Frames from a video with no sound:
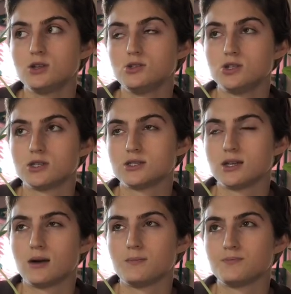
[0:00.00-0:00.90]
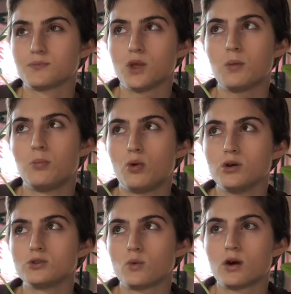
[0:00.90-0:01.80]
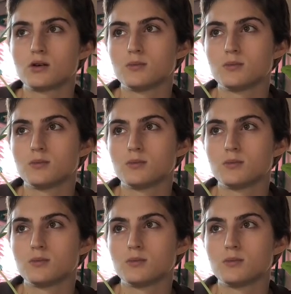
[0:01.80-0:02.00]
just not boiled water,